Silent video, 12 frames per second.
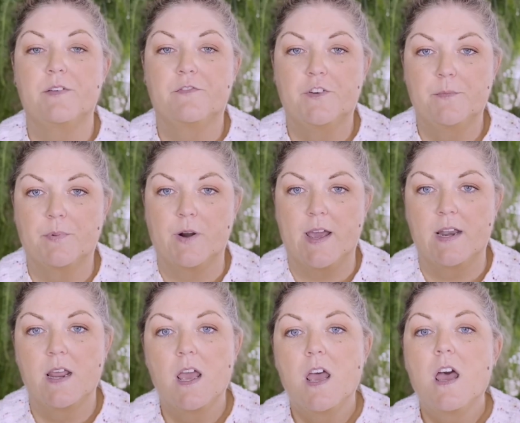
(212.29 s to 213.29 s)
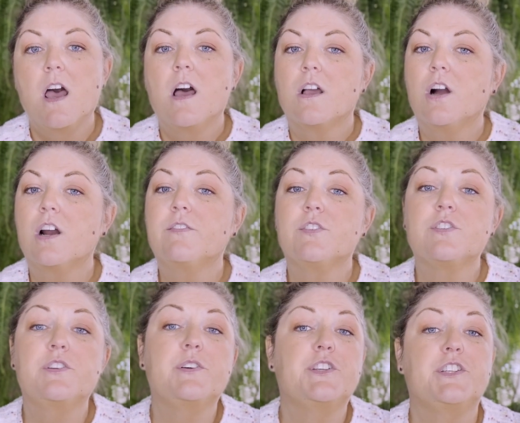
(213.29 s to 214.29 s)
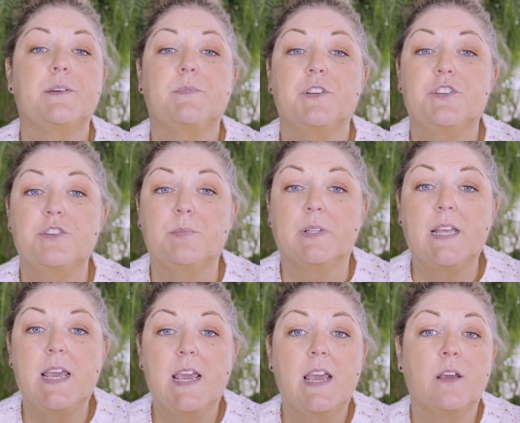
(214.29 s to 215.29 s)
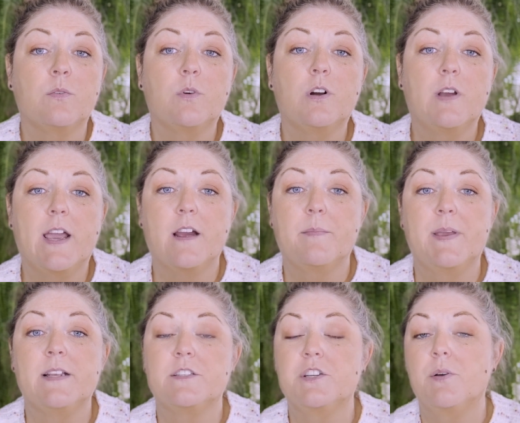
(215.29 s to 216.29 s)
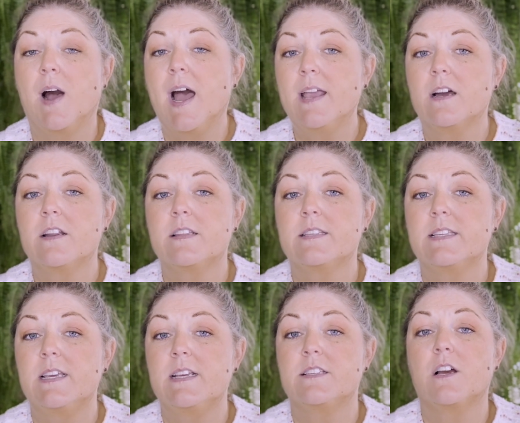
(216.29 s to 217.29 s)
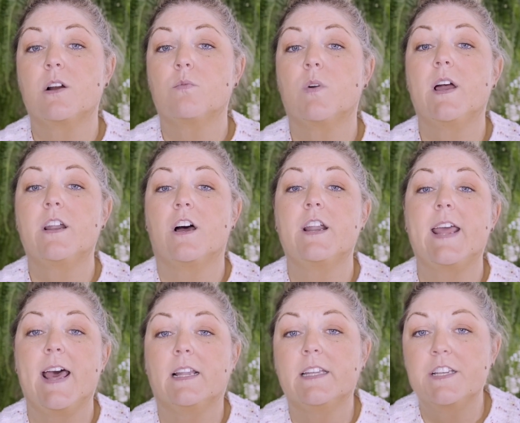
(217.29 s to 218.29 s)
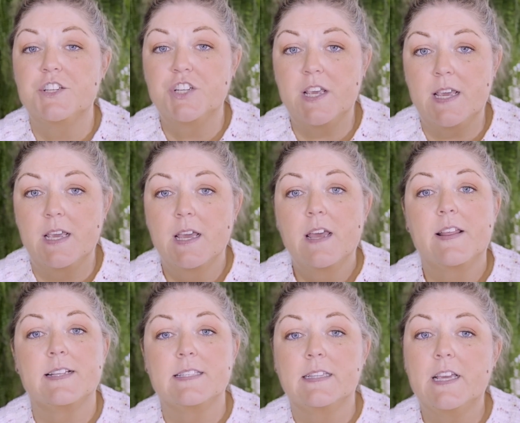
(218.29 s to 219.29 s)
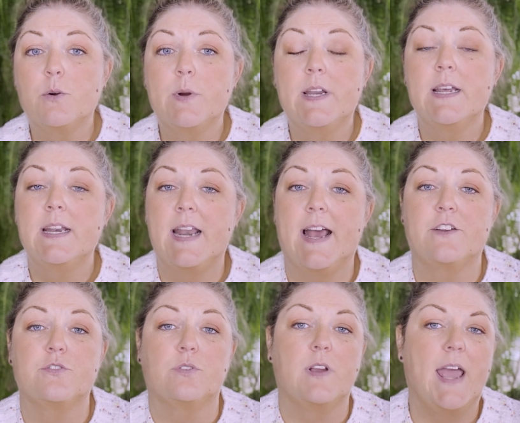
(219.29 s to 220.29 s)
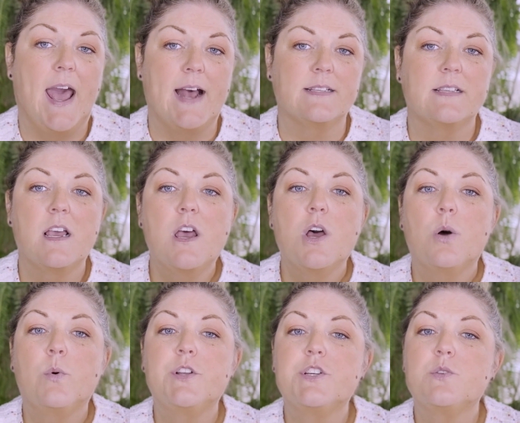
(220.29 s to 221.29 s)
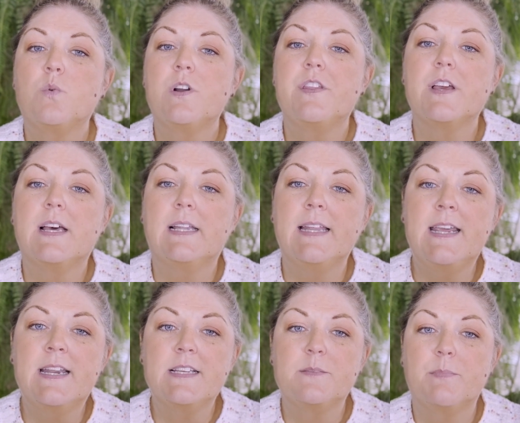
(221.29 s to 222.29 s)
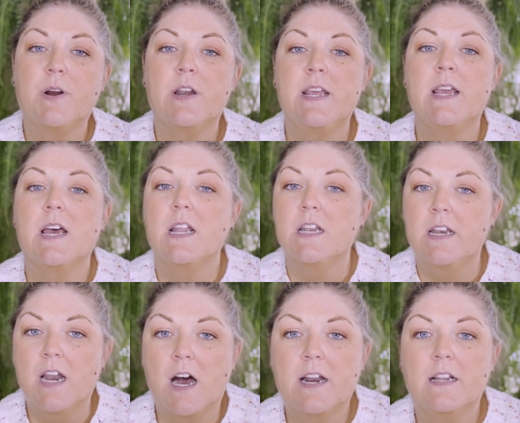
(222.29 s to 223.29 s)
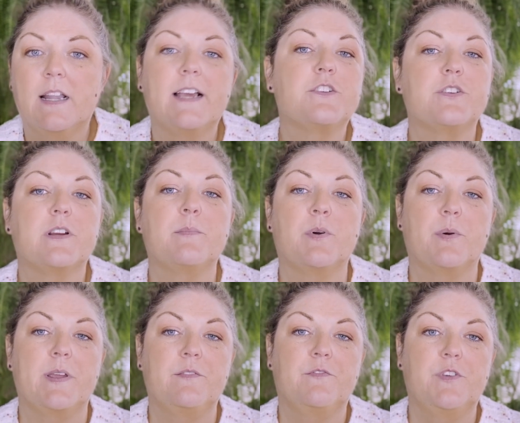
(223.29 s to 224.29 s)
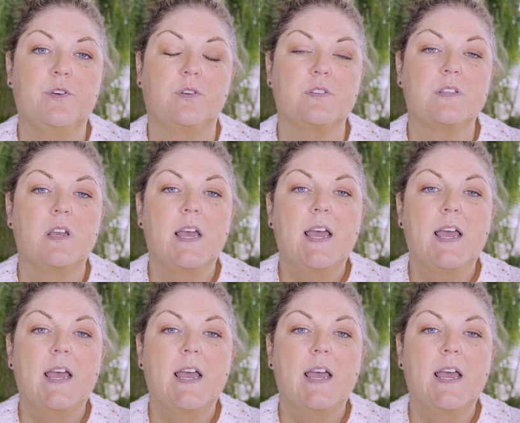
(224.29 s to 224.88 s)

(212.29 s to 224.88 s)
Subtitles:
footprint. Carnival's newest ship, the Jubilee, and Royal Caribbean's new Icon of the Seas are run on LNG. That's liquid natural gas, which is one of the cleanest burning non-electric marine fuels.